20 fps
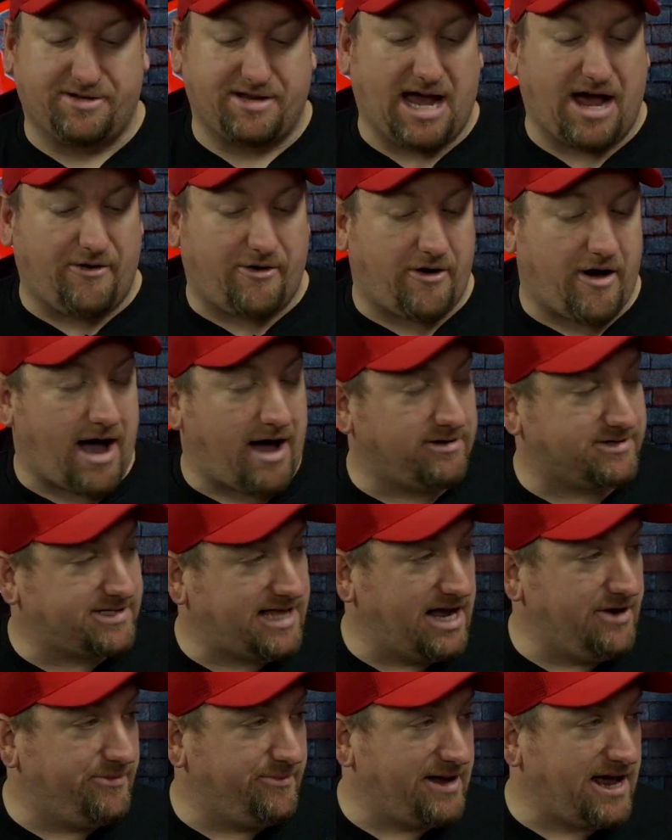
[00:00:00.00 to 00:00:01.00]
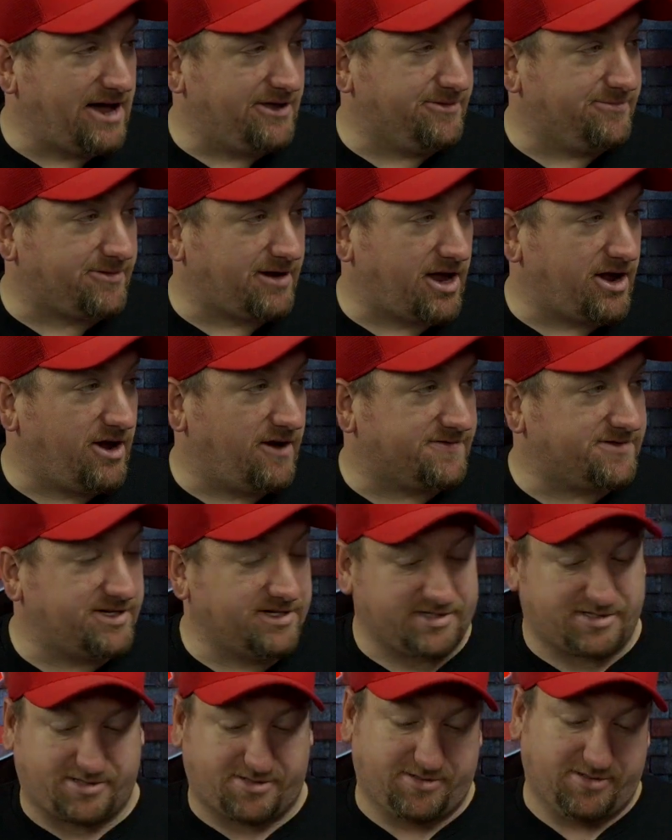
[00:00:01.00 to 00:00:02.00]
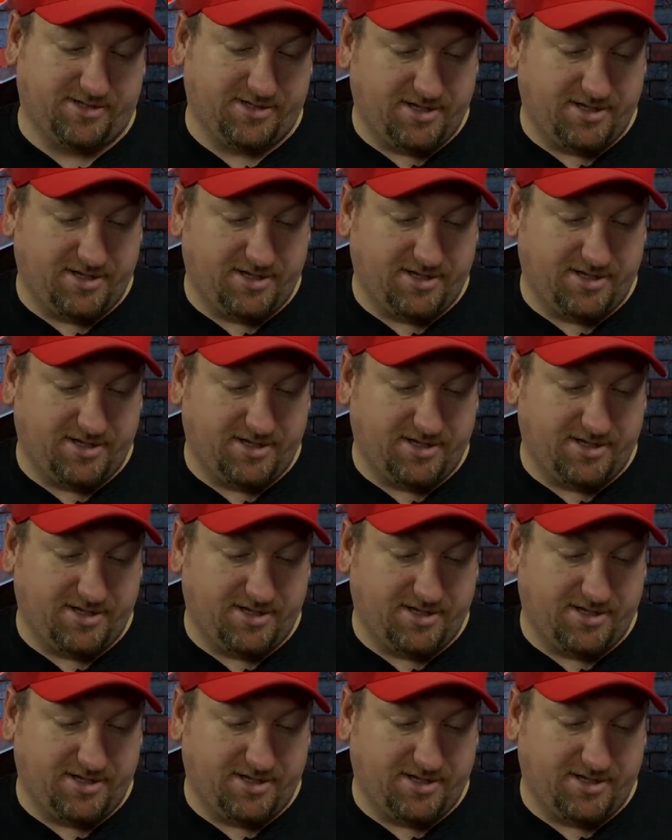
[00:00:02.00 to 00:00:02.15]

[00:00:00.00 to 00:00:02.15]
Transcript: Now Ohio State would be out of the playoffs because